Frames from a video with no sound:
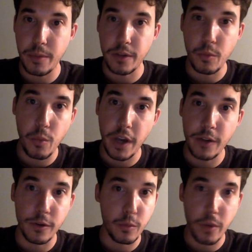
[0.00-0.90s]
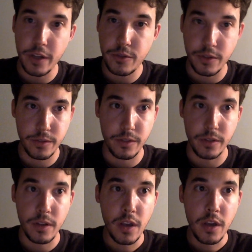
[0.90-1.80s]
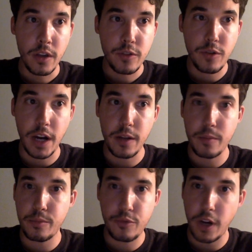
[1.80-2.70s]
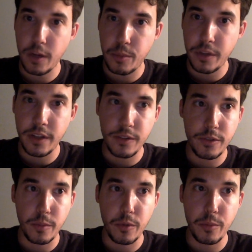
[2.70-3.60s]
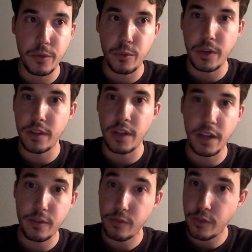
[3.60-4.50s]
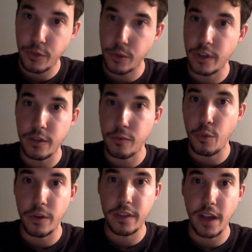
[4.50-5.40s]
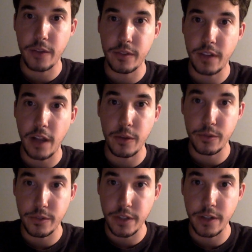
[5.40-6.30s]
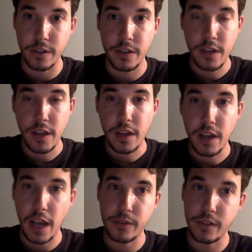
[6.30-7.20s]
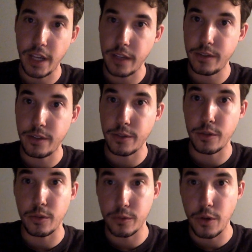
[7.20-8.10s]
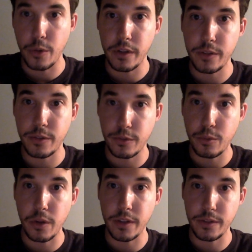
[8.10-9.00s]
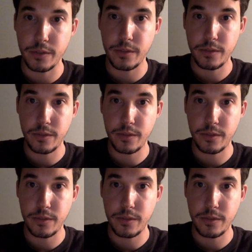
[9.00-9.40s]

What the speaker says: being a waiter or waitress and try to bring in somewhere between like $30,000 and $40,000 a year as an 18-year-old going into your 20s.